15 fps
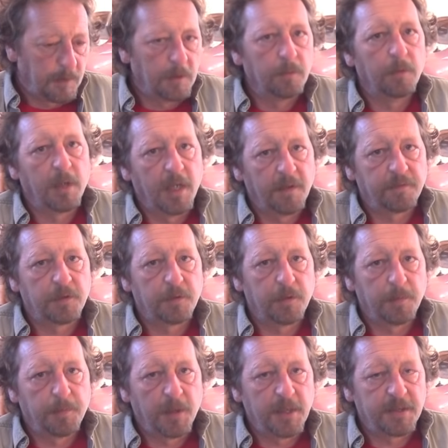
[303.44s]
We have to
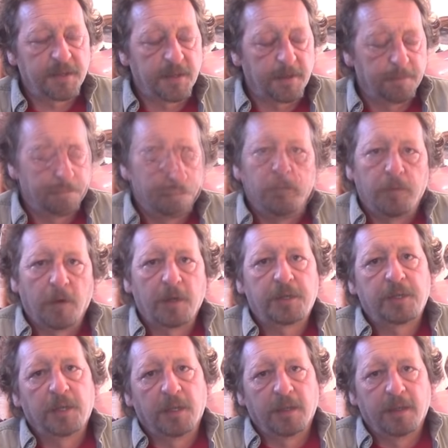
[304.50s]
replace it.
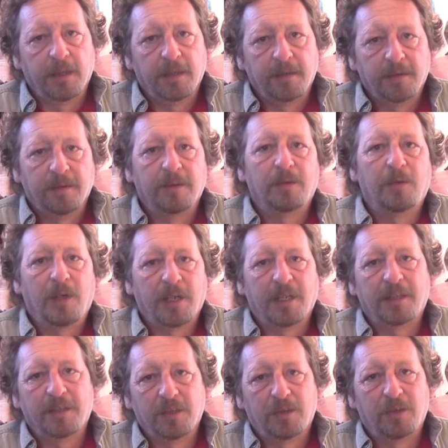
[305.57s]
Fortunately, the one
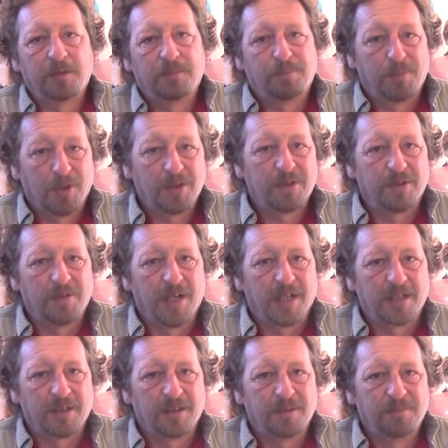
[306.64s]
on the old broken
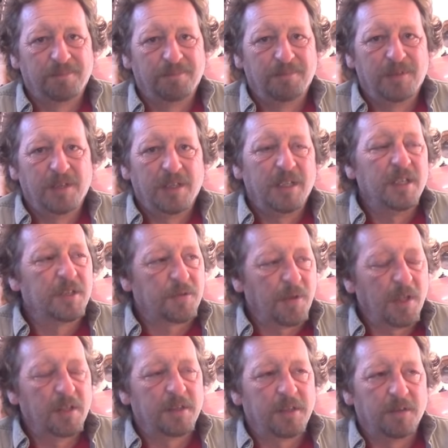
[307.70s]
wrecker is
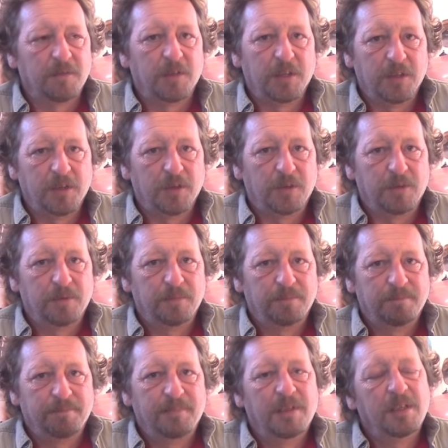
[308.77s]
relatively new.
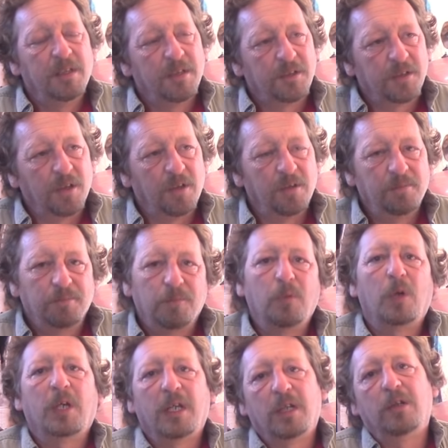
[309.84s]
So
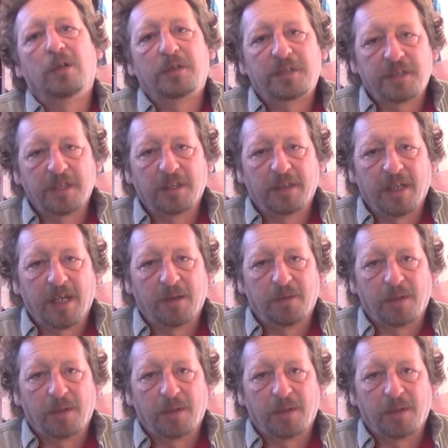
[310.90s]
we're going to go steal that